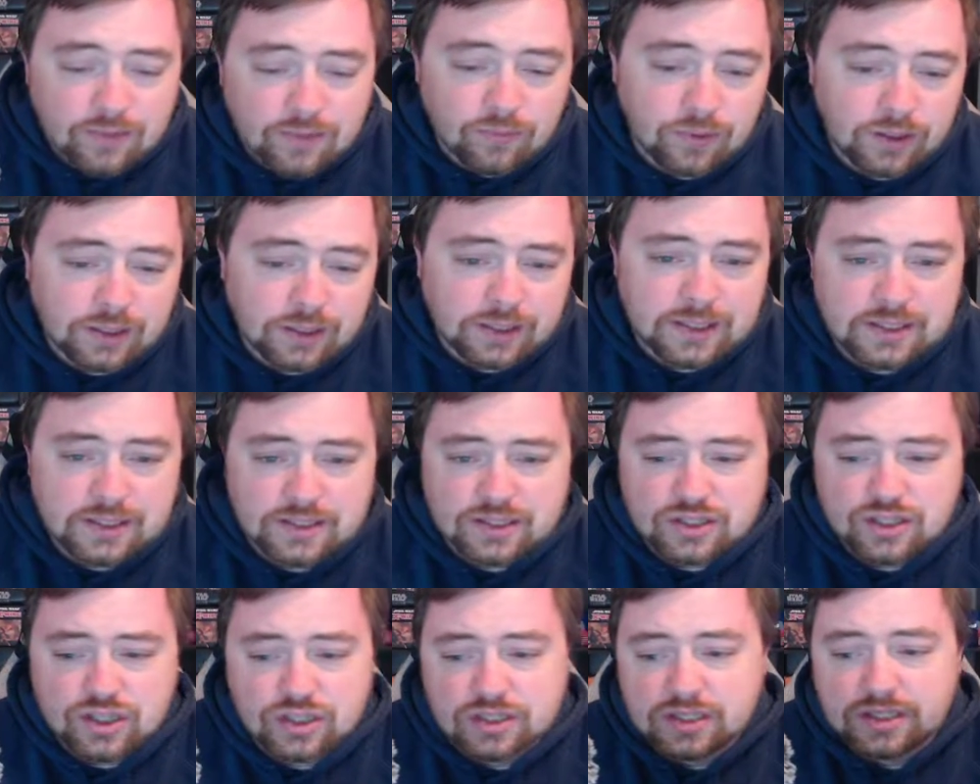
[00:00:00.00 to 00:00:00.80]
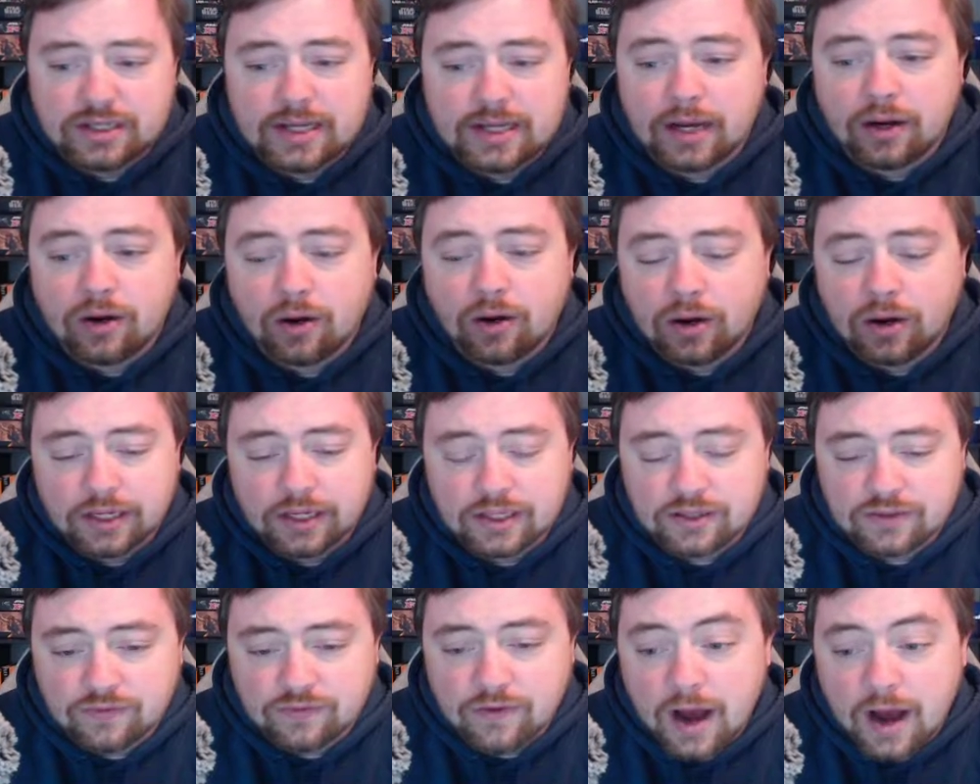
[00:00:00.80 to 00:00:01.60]
Really, this is just a tech
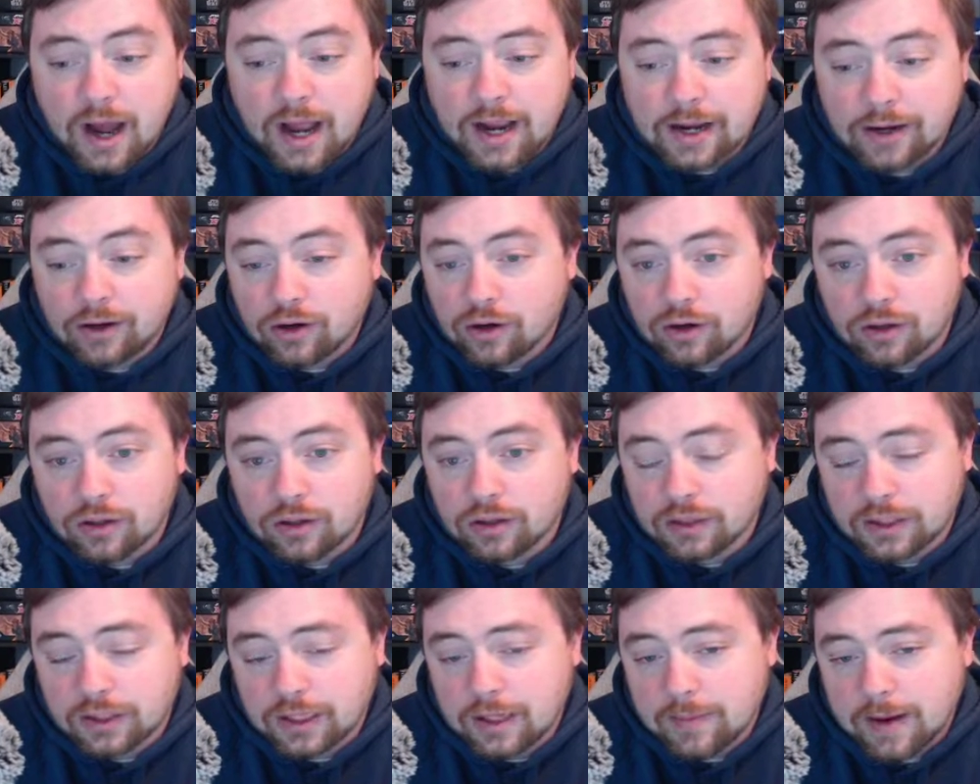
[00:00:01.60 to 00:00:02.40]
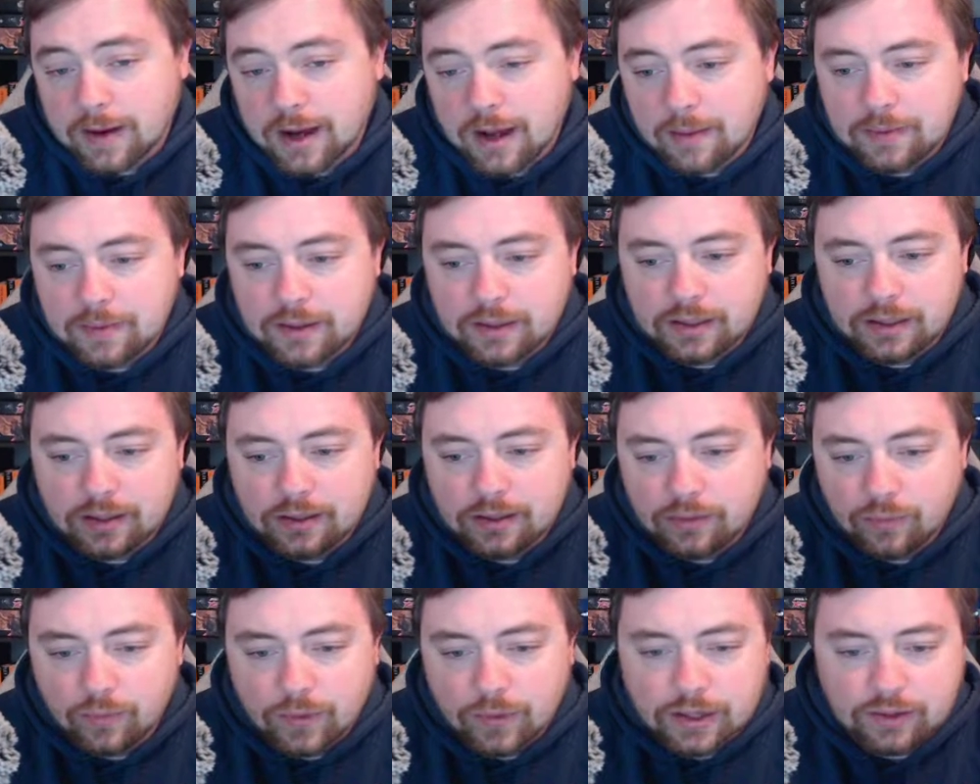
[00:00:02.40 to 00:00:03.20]
against Fi currently, in my
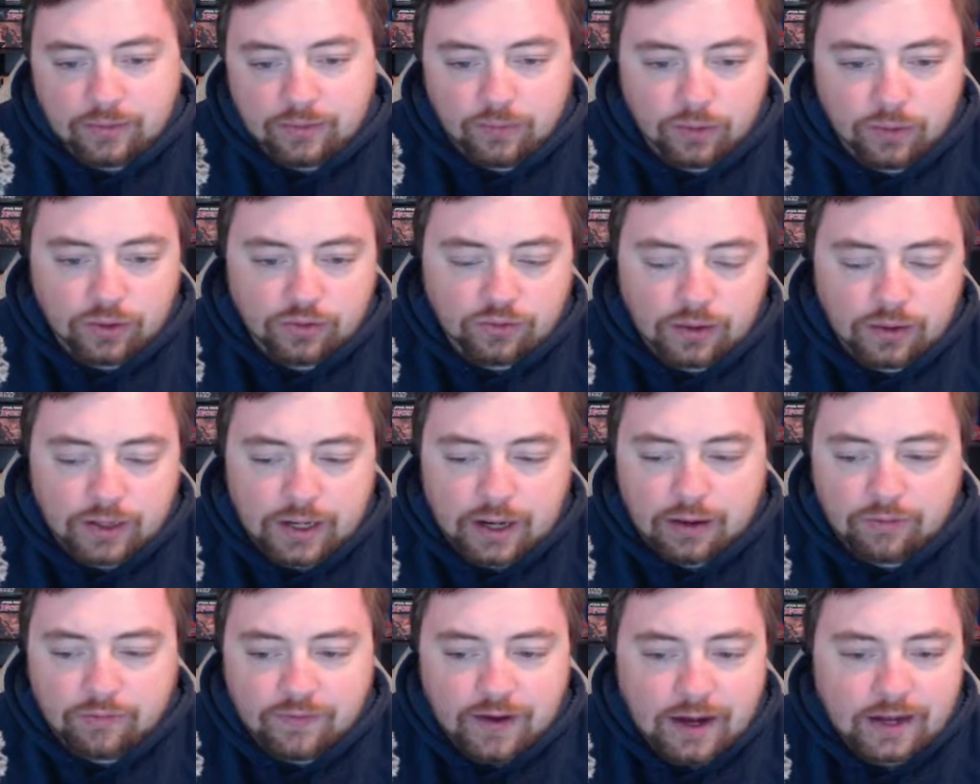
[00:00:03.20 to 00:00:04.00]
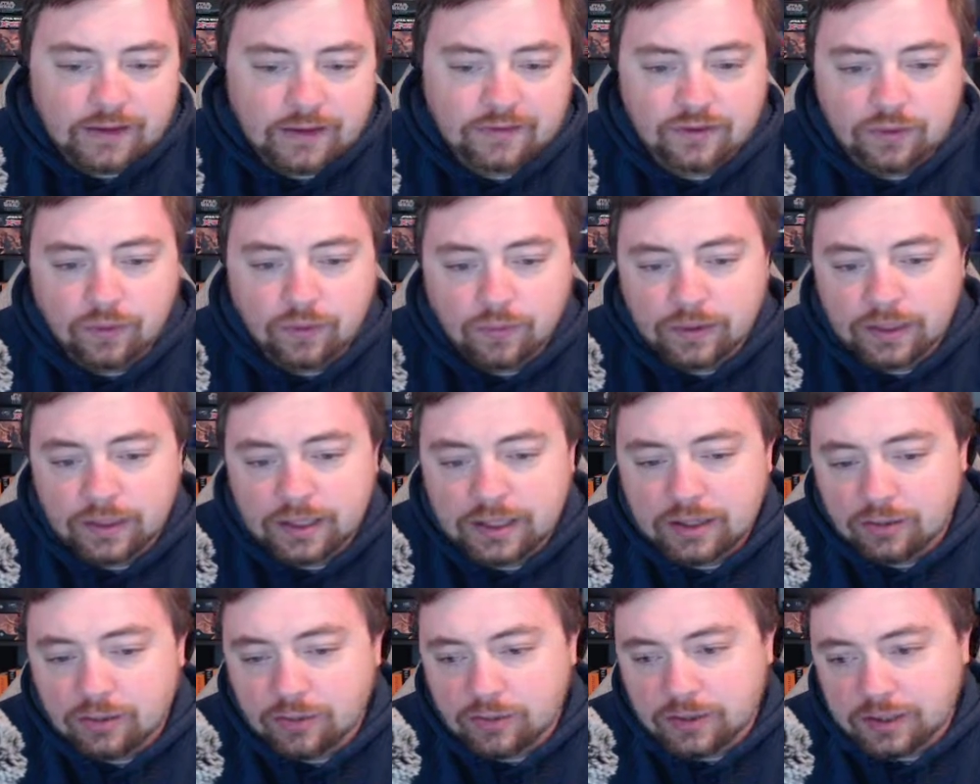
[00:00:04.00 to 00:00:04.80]
opinion, the way it works right now. Fi is the only
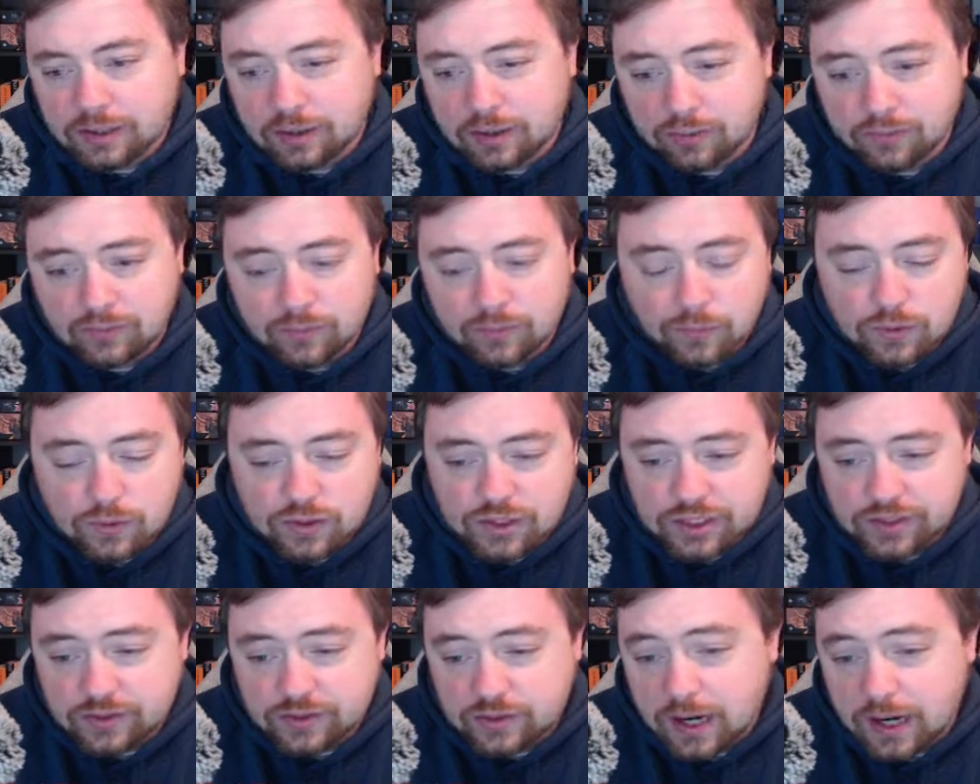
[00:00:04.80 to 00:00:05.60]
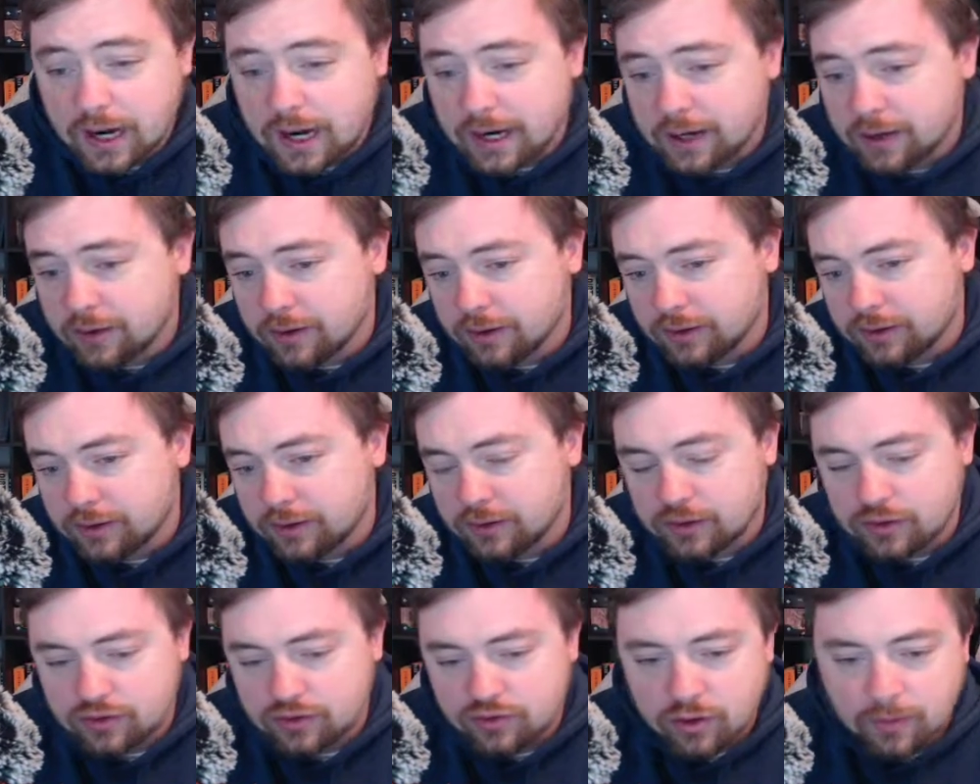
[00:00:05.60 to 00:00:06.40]
hero that goes 4 chains or higher
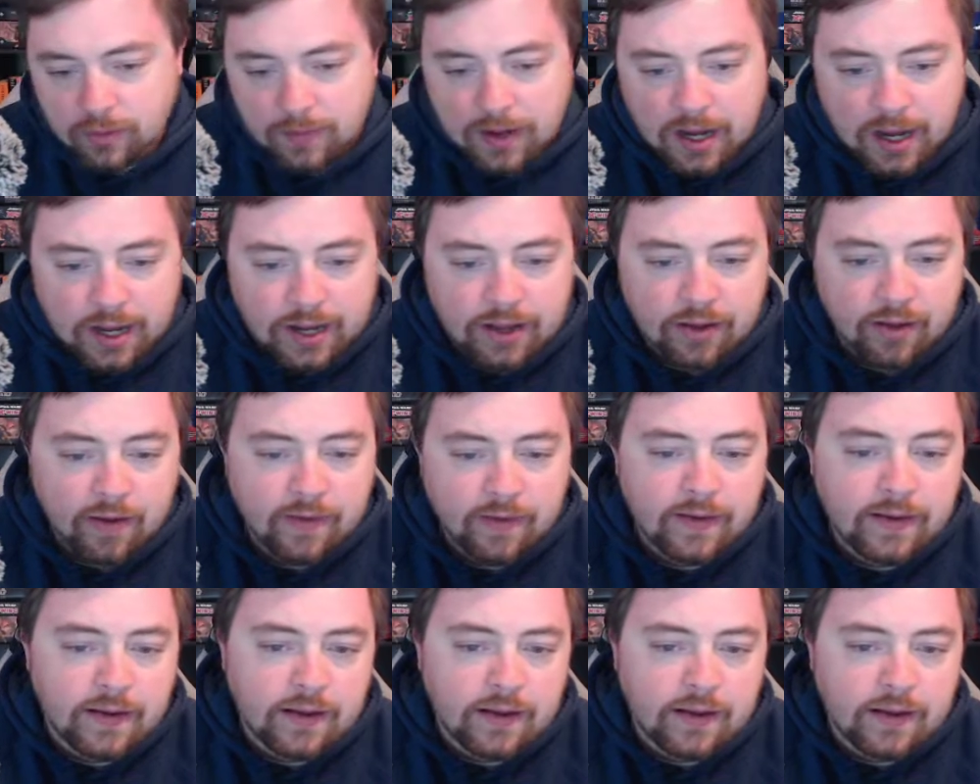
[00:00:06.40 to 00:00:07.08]
other than Dromai.